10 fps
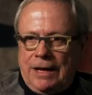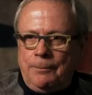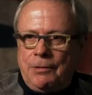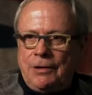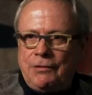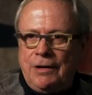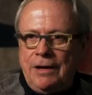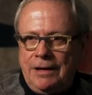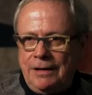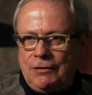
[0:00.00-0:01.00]
that because
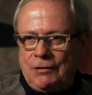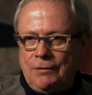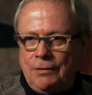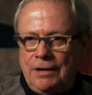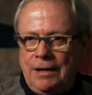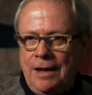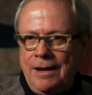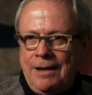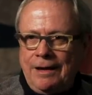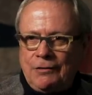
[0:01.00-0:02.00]
he discovered that
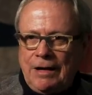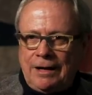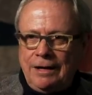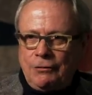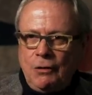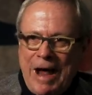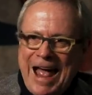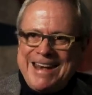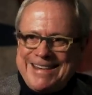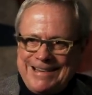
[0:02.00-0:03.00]
executives who
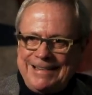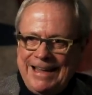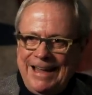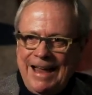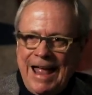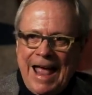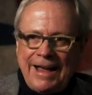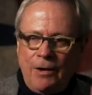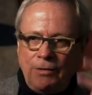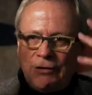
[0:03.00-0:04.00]
hadn't done that
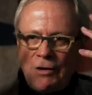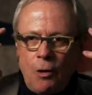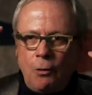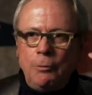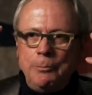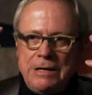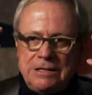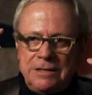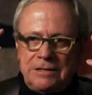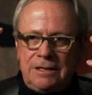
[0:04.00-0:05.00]
had all this old
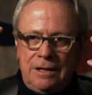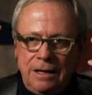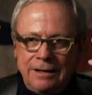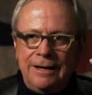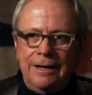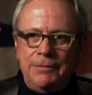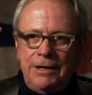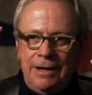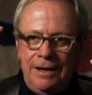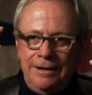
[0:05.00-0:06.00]
business clogging up
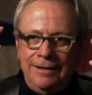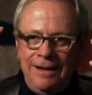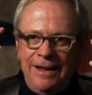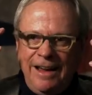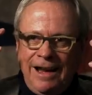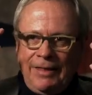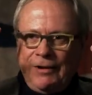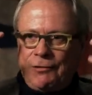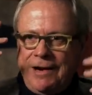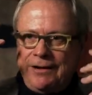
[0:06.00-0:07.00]
their head, and
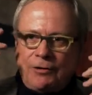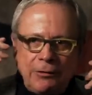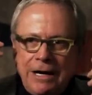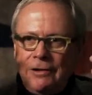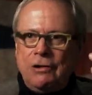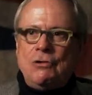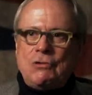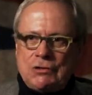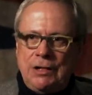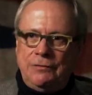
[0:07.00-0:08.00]
they're trying to create new
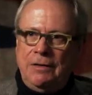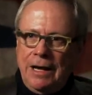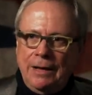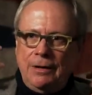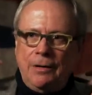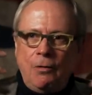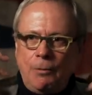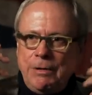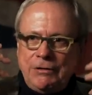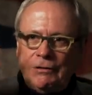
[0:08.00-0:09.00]
stuff, and their
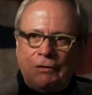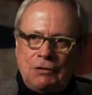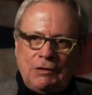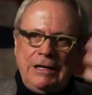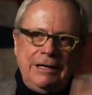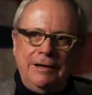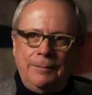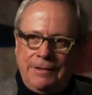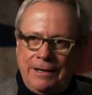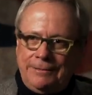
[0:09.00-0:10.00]
old business is just eating
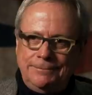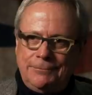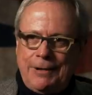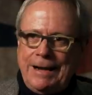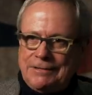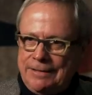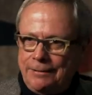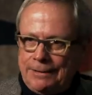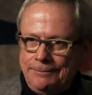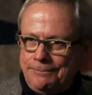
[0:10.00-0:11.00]
them like rats, and
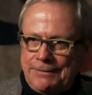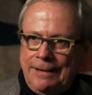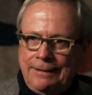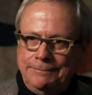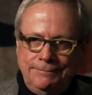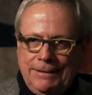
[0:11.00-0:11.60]
they're